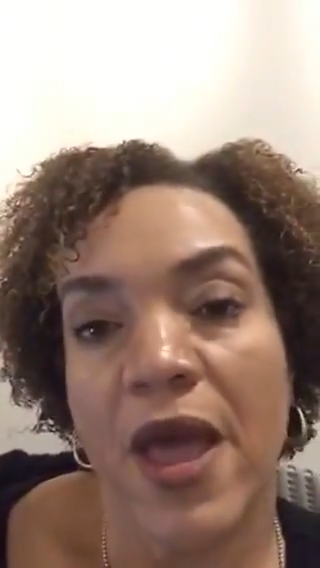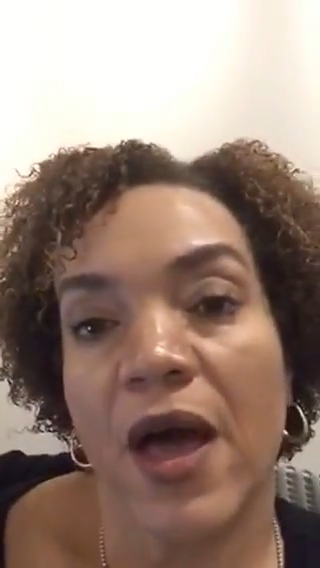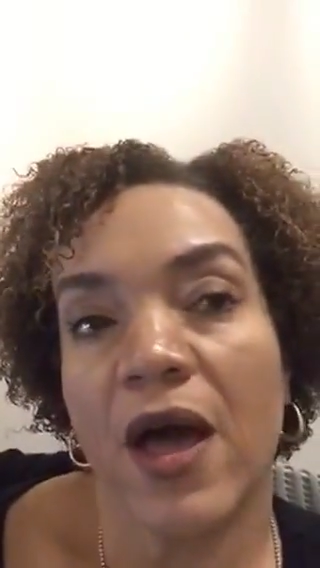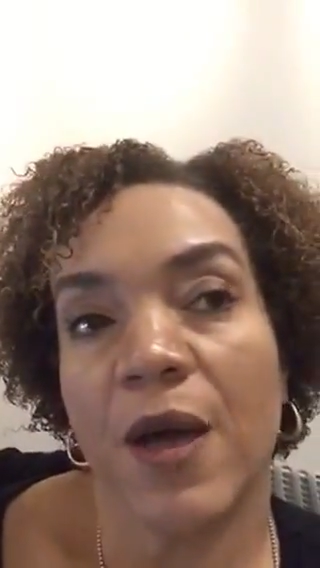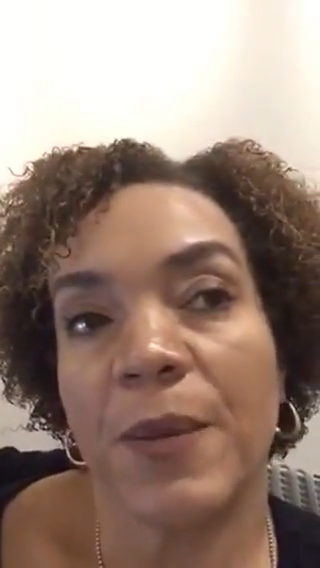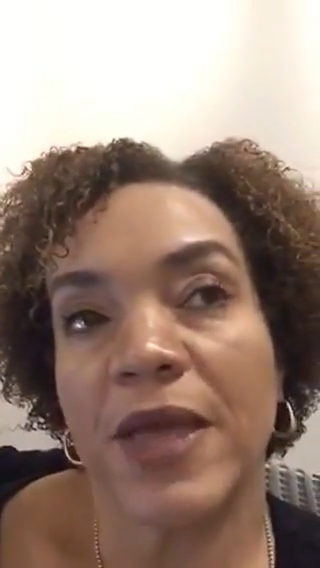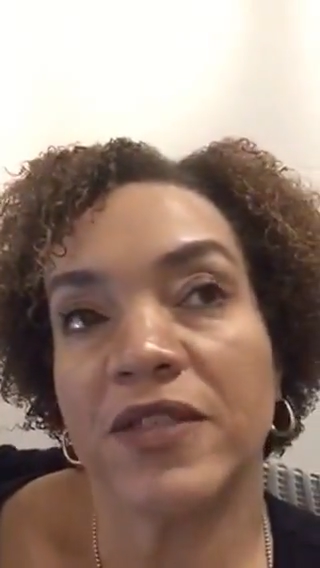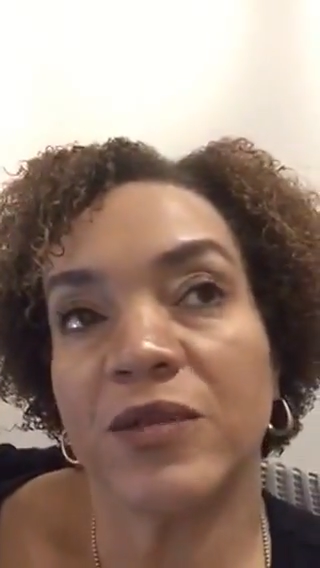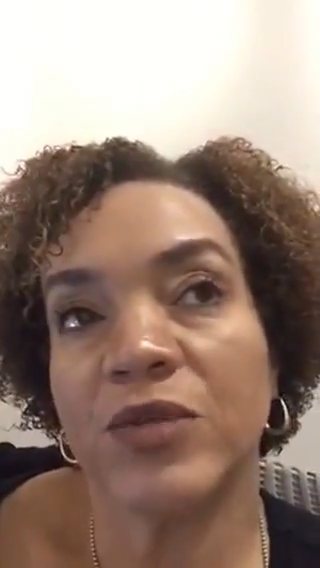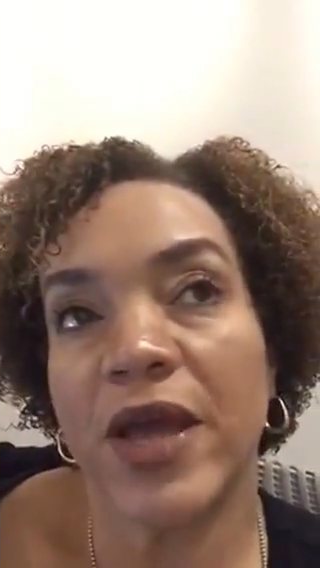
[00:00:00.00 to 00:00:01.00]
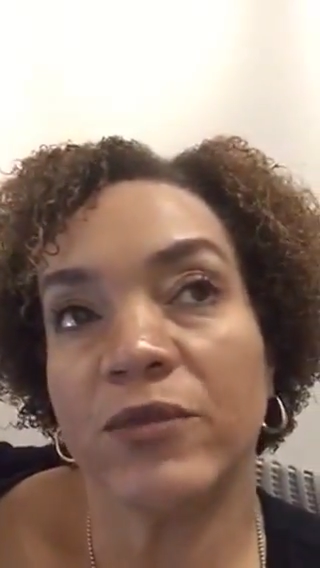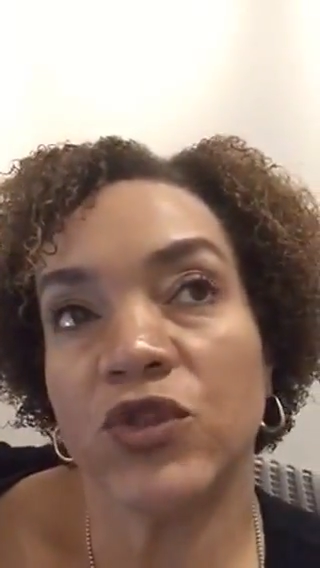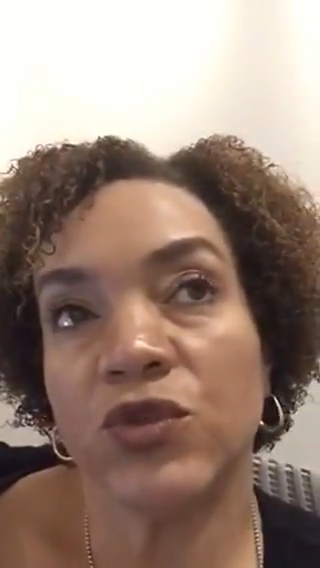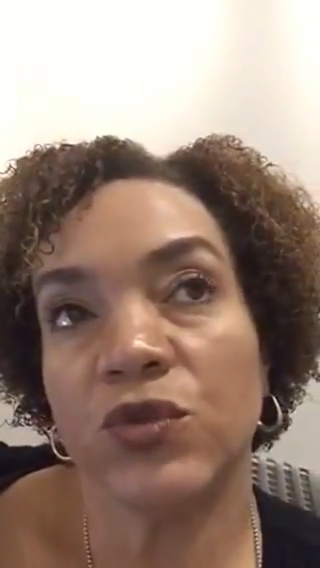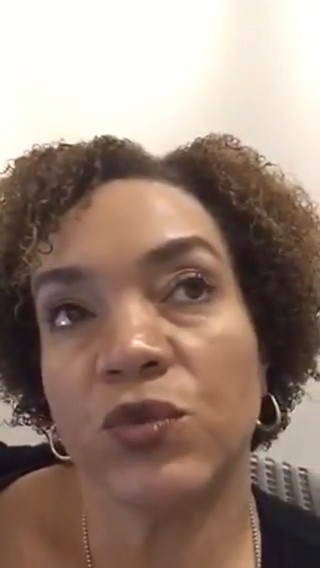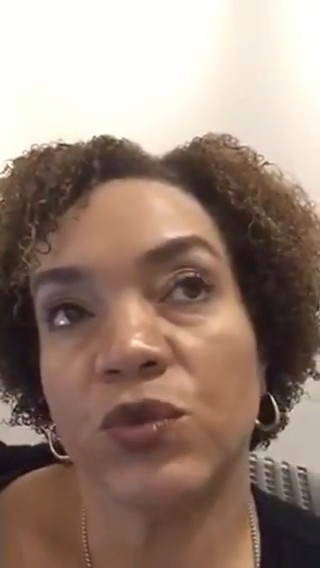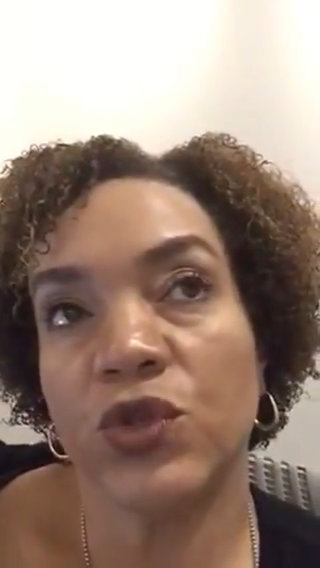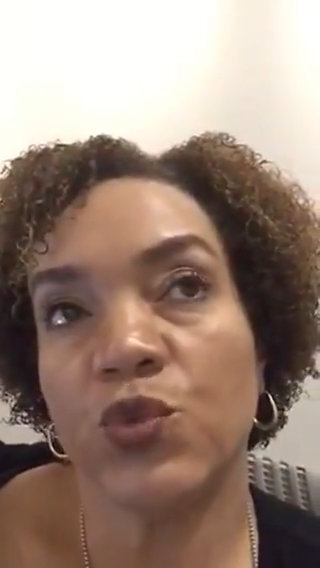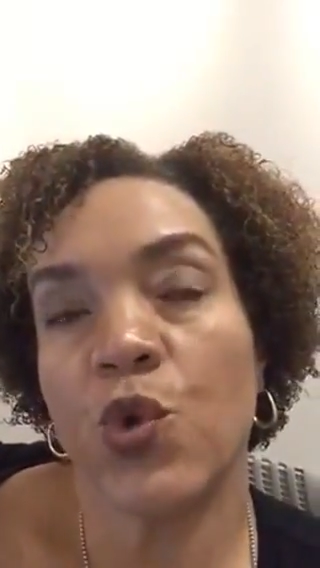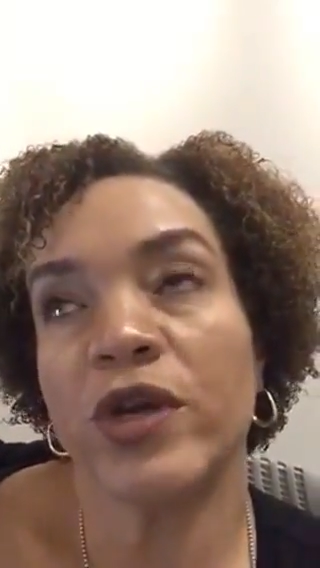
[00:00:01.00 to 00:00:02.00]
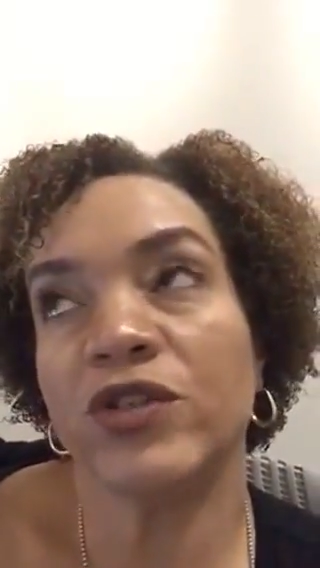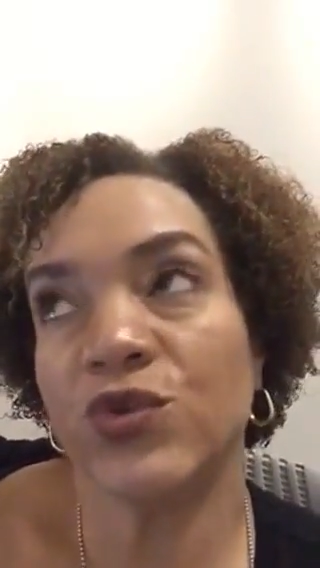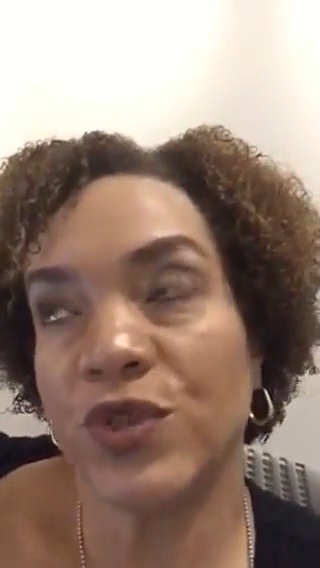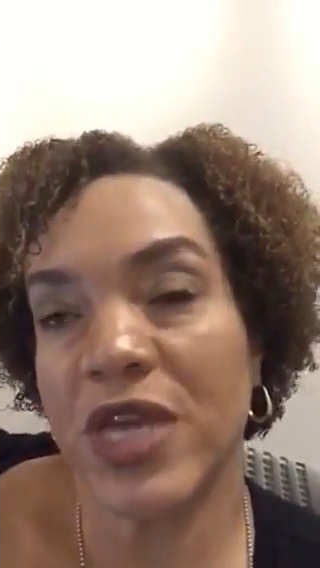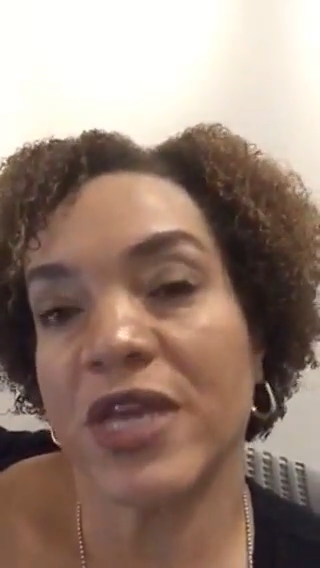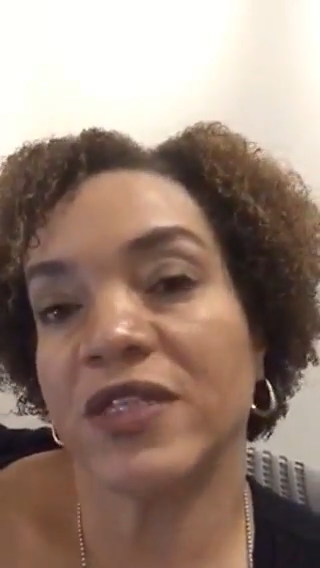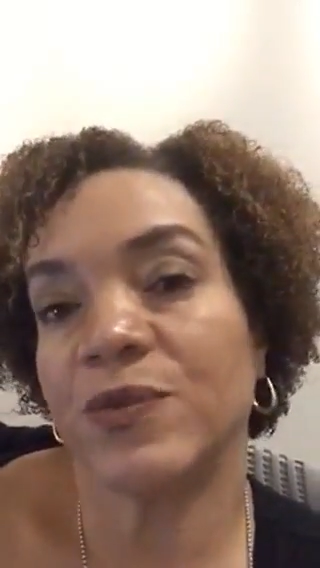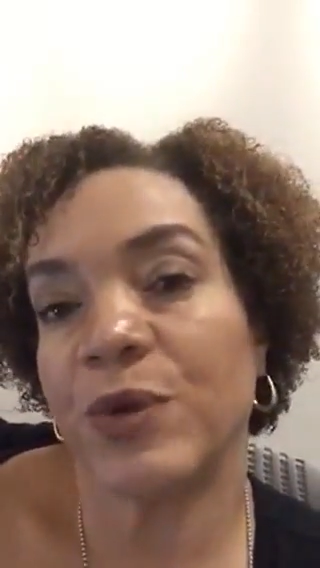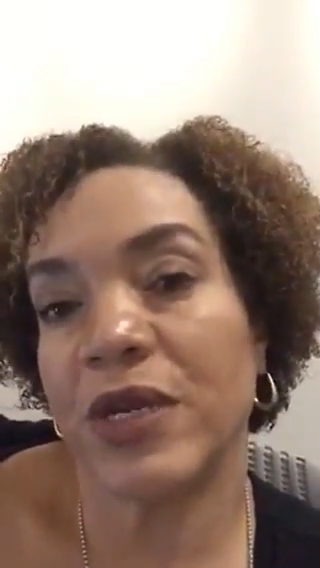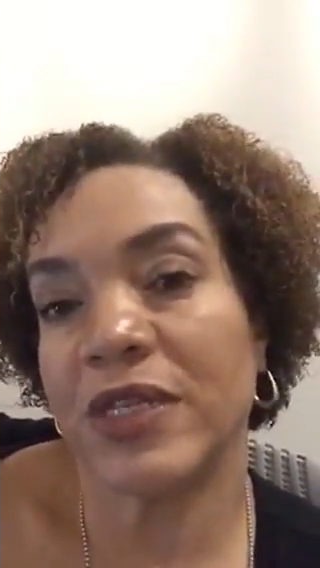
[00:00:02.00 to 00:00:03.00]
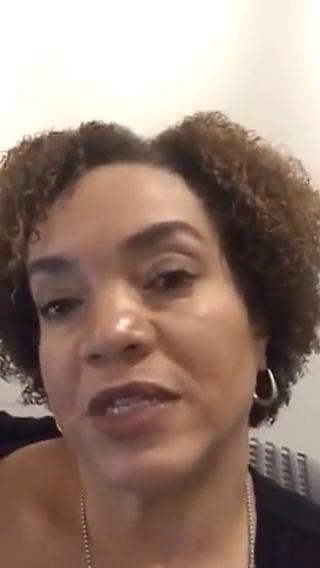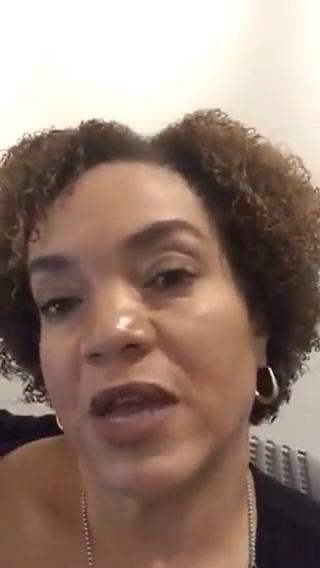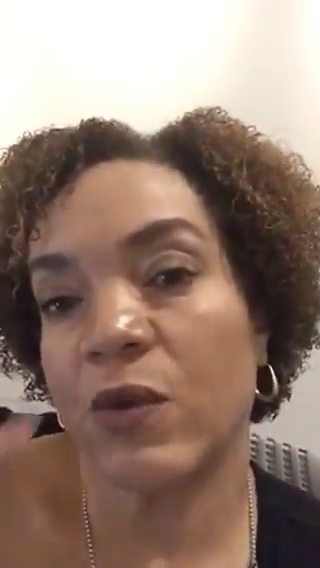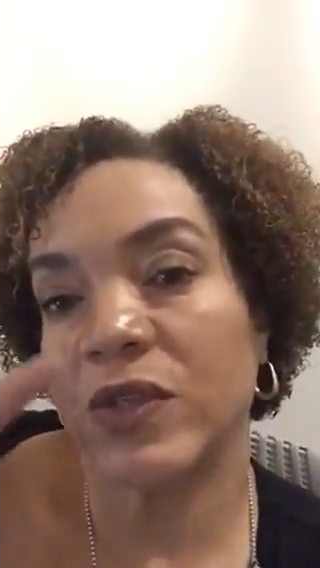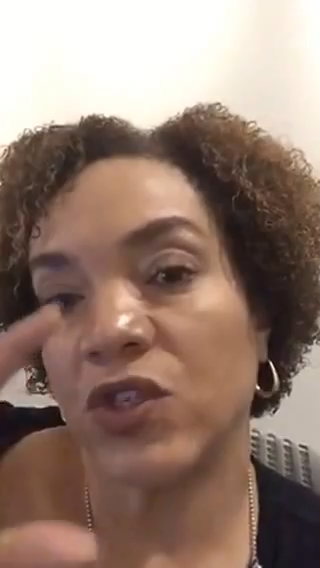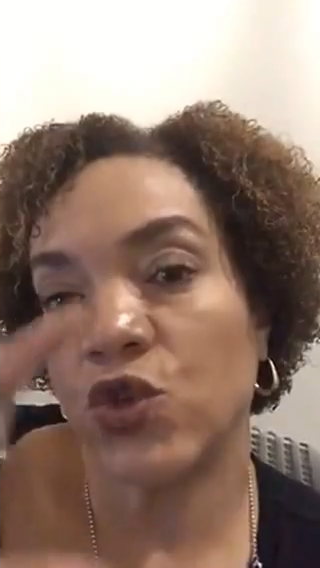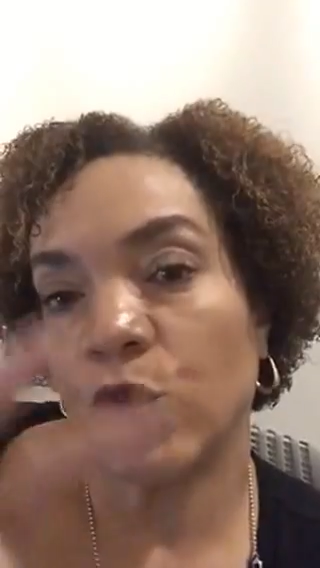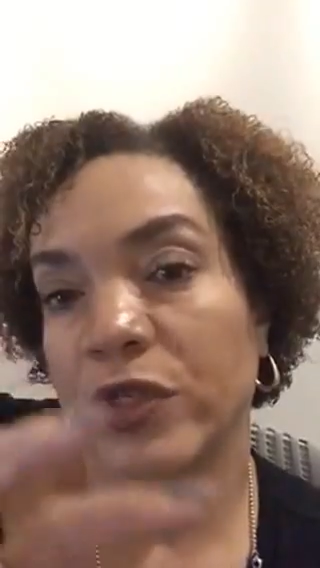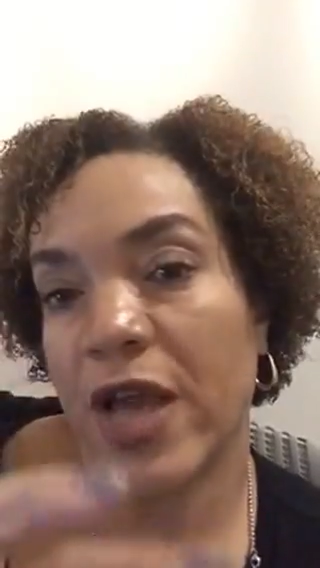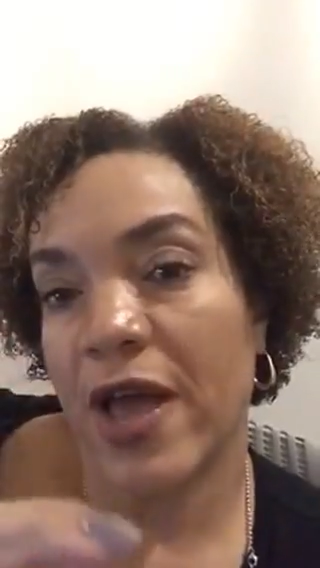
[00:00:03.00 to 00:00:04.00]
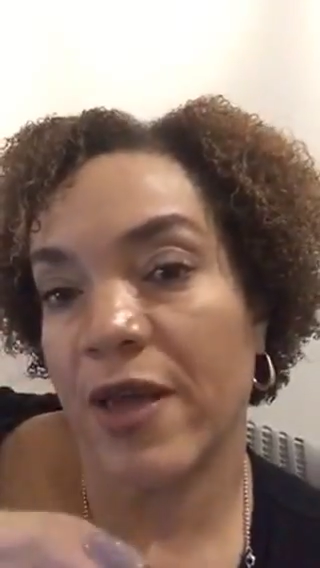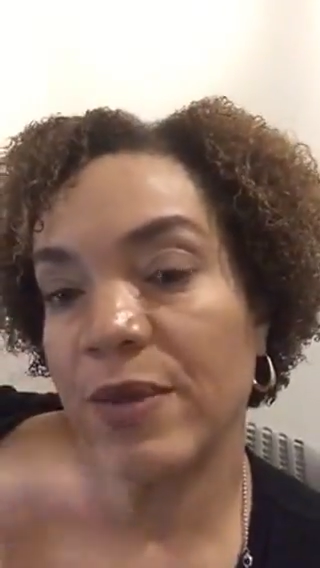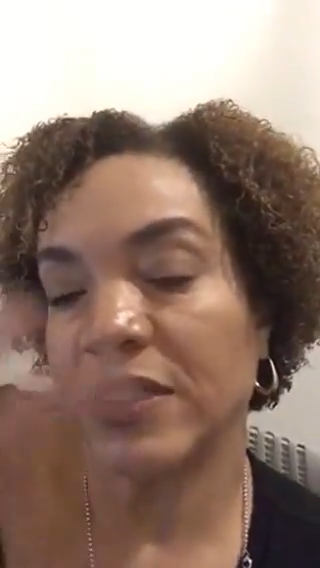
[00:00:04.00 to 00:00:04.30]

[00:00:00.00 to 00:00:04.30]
And sometimes you want to do things, but it's not always in your time.